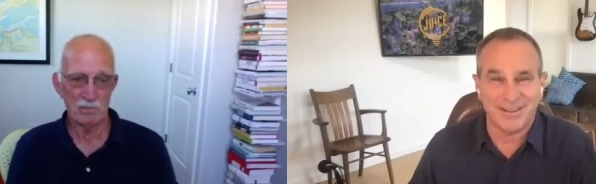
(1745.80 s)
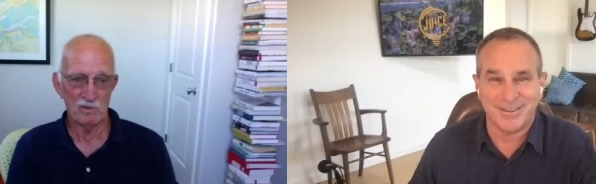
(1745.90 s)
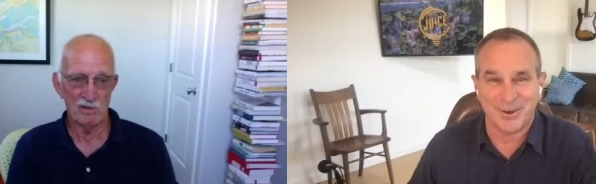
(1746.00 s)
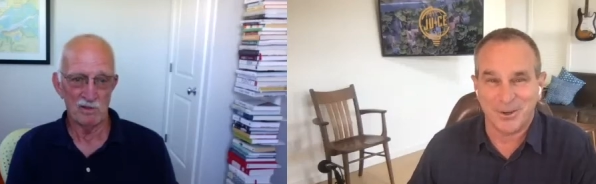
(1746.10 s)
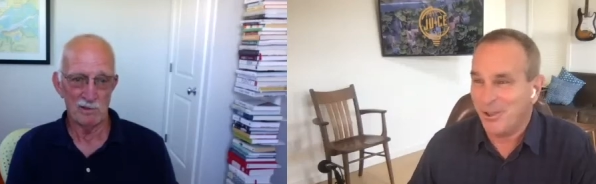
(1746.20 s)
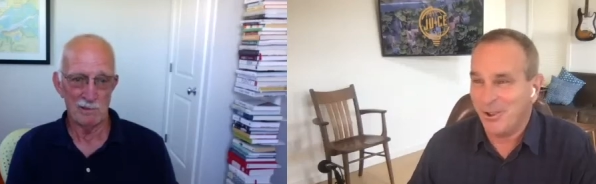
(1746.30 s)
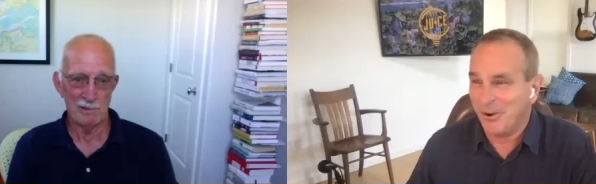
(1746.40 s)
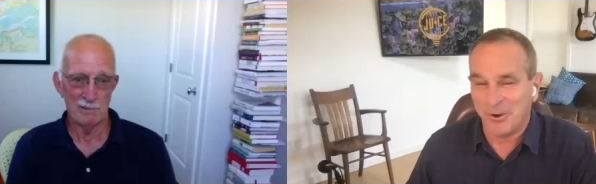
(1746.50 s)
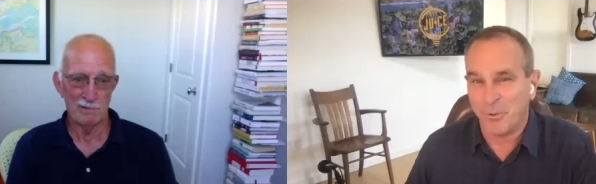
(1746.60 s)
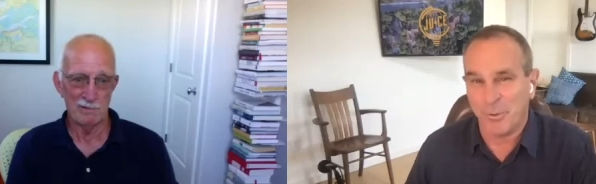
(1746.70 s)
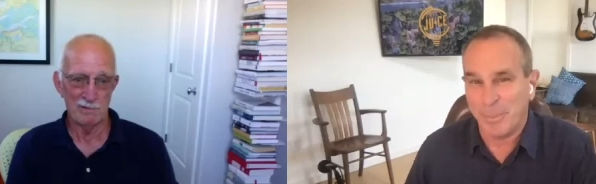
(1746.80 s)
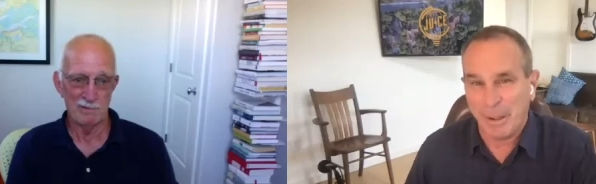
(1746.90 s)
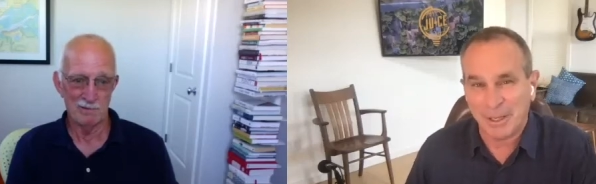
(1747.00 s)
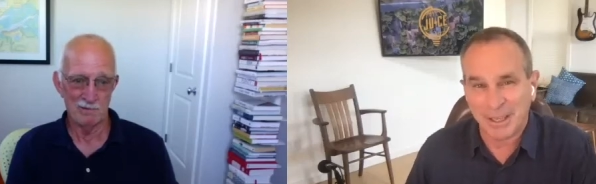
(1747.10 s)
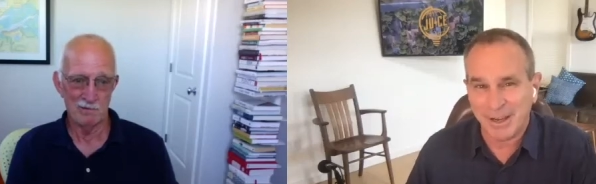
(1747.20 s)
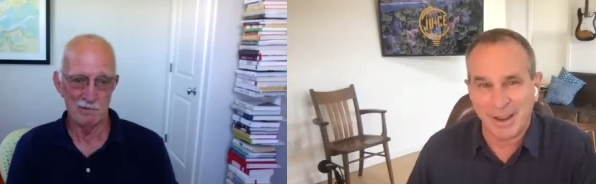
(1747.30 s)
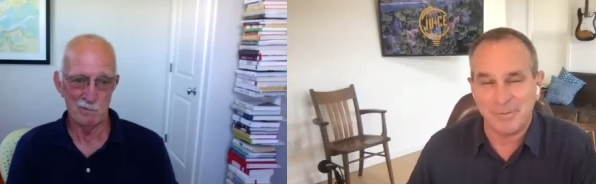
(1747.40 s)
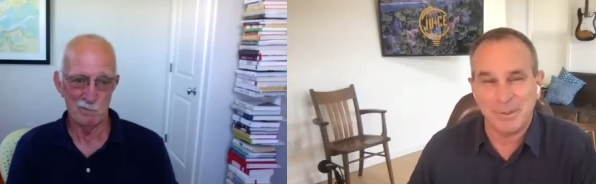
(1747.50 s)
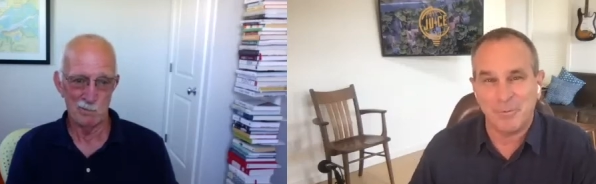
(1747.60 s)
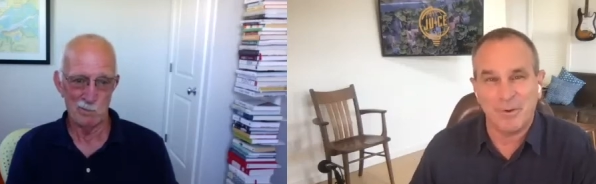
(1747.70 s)
Speaker 1: it is. Are you a Republican?
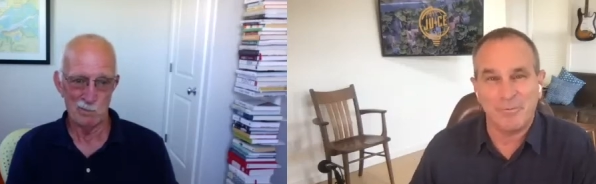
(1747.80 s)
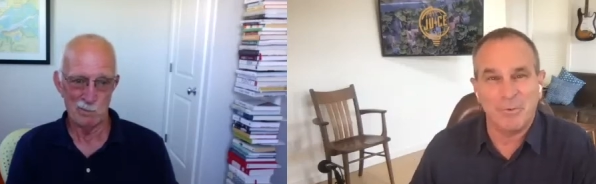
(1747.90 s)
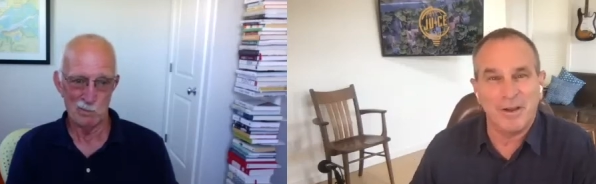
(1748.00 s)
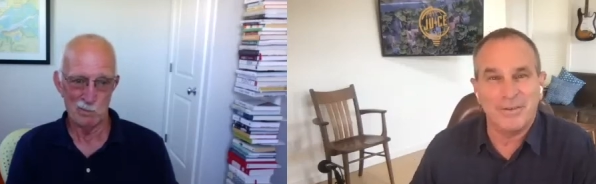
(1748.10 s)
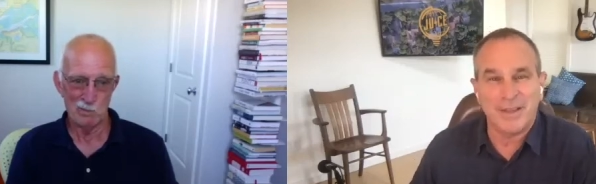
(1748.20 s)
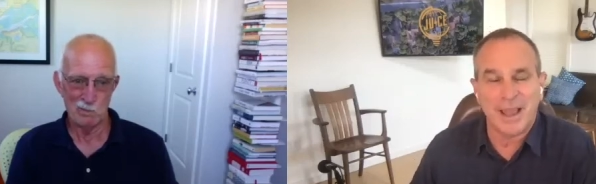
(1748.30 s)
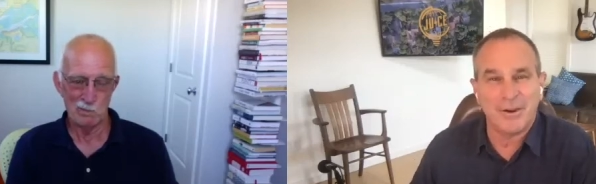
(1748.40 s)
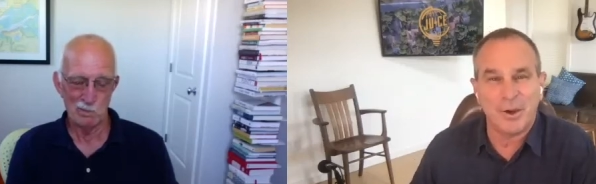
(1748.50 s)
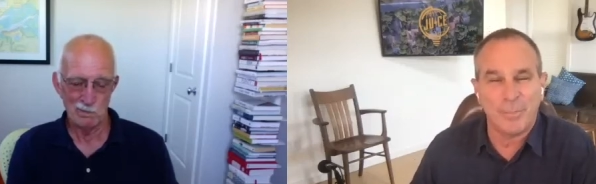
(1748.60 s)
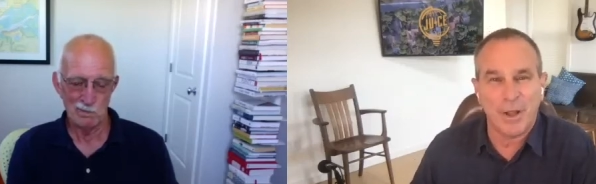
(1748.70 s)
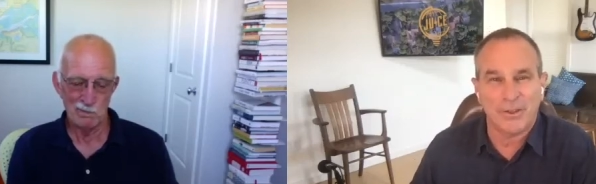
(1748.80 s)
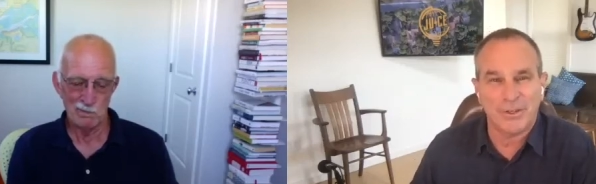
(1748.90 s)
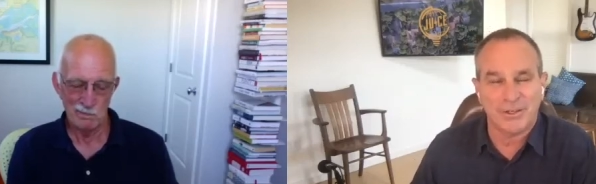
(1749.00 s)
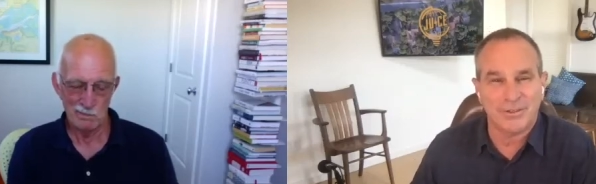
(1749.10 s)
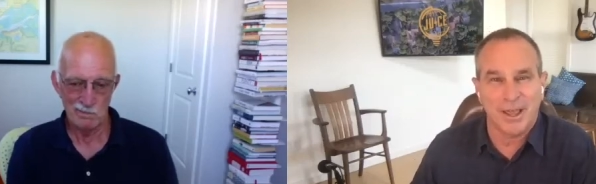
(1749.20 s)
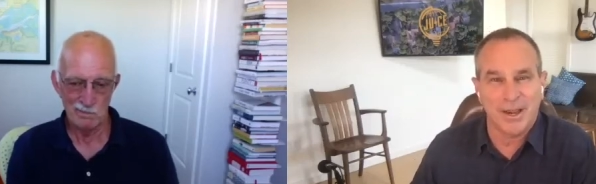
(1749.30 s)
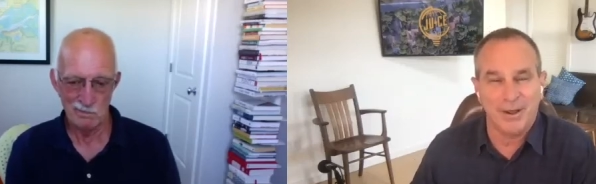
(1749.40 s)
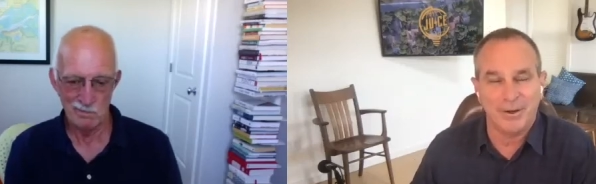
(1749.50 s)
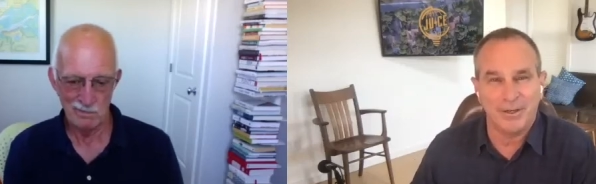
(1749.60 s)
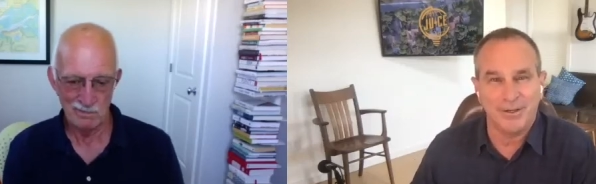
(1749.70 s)
I mean, how do your politics line
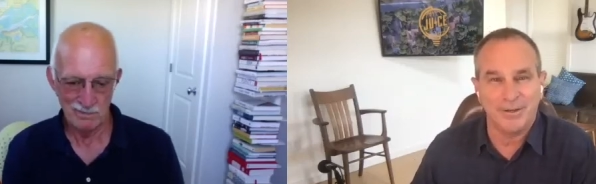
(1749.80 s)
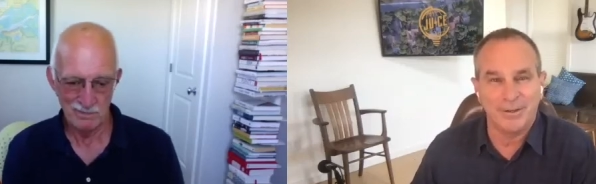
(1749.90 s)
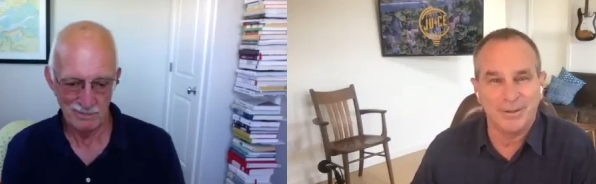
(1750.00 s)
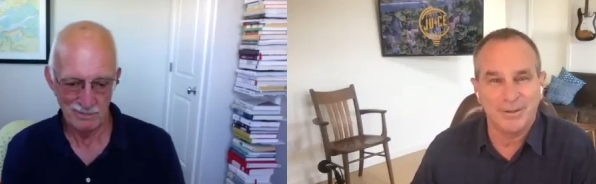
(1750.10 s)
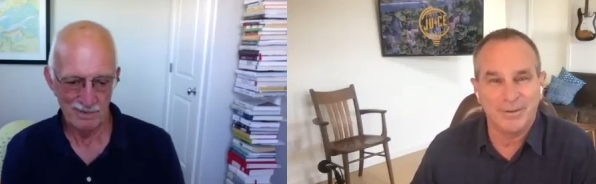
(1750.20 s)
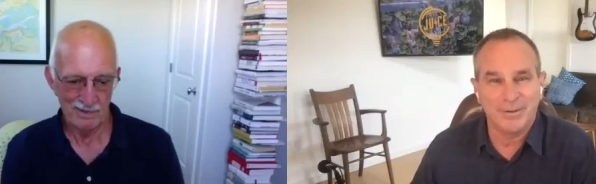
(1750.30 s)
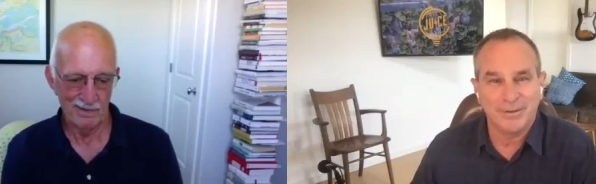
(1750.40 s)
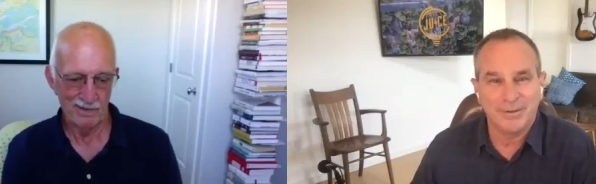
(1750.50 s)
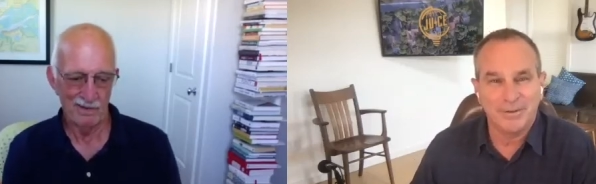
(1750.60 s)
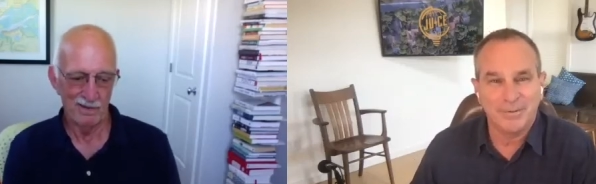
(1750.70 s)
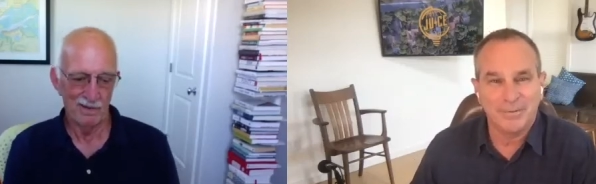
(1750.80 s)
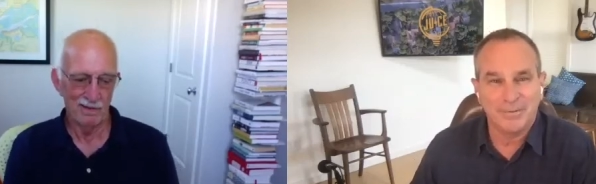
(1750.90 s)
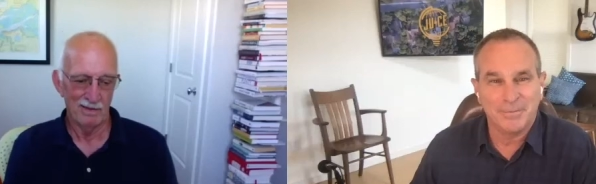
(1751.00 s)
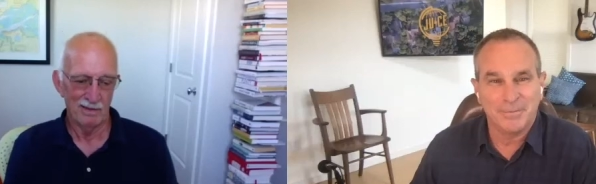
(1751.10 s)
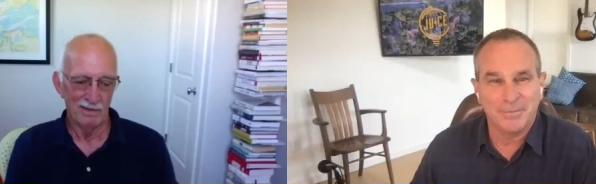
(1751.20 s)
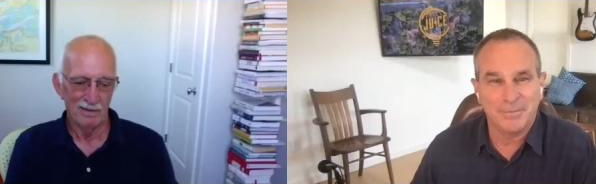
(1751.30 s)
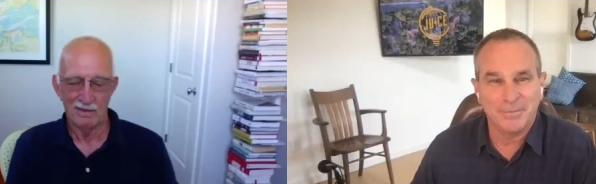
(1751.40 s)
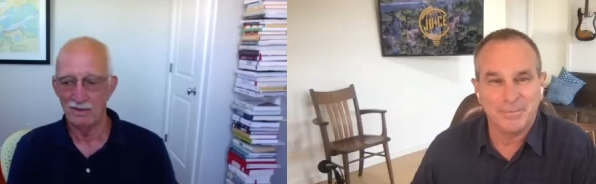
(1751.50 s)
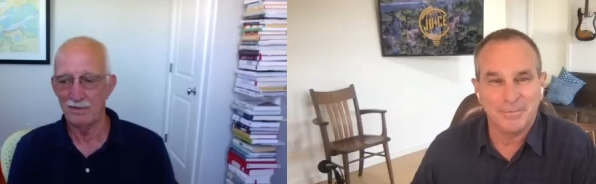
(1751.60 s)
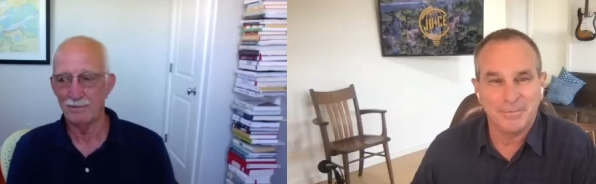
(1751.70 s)
out here?
Speaker 2: I
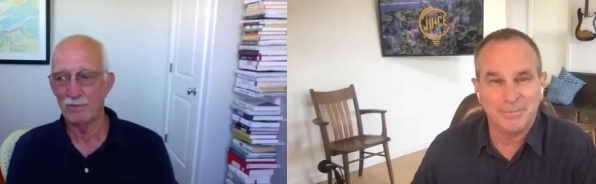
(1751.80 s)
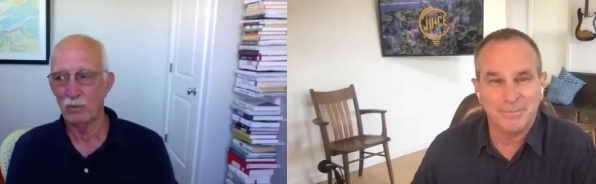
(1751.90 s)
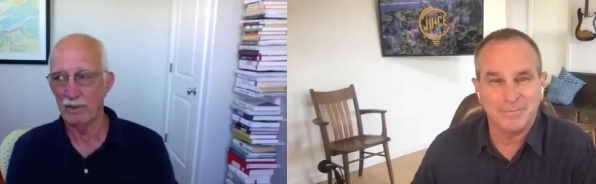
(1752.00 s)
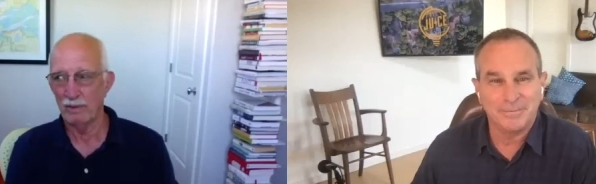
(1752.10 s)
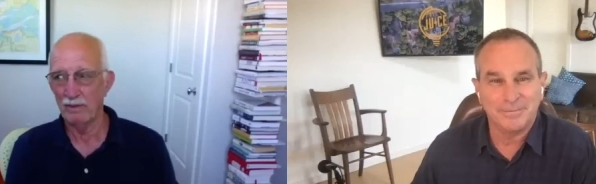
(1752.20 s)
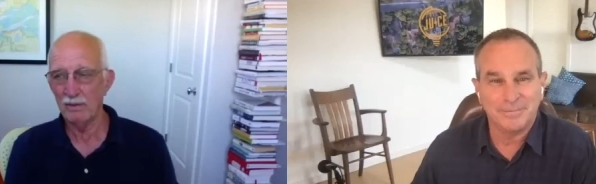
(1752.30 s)
live